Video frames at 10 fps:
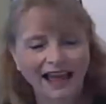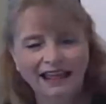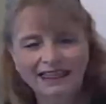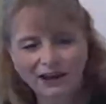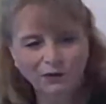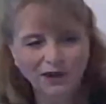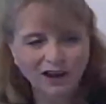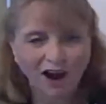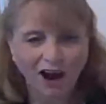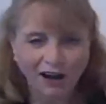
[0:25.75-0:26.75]
And there
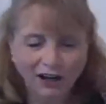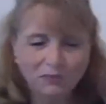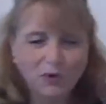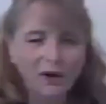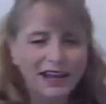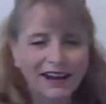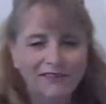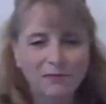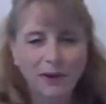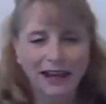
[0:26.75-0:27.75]
we are. Good
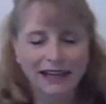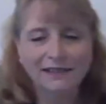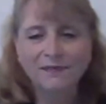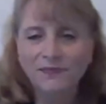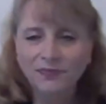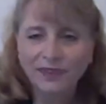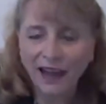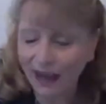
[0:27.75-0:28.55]
morning, everybody.